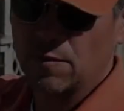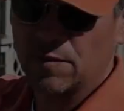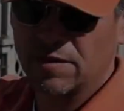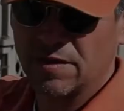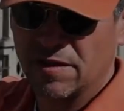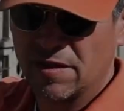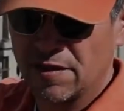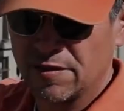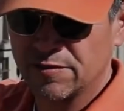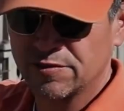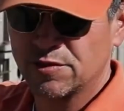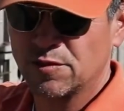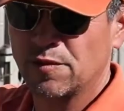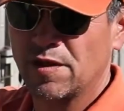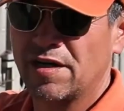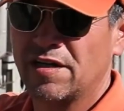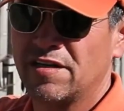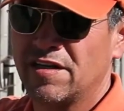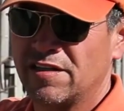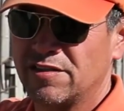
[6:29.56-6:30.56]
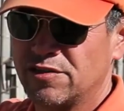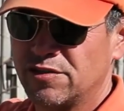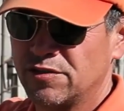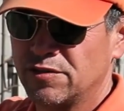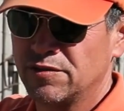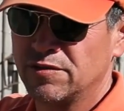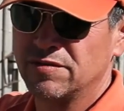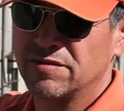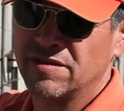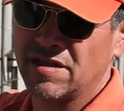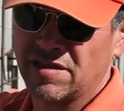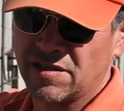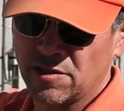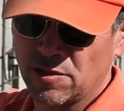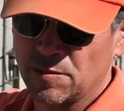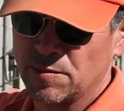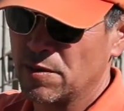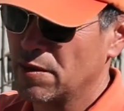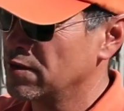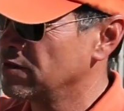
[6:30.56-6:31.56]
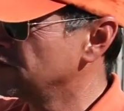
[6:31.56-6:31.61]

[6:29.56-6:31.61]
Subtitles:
the break, Hector talks about the different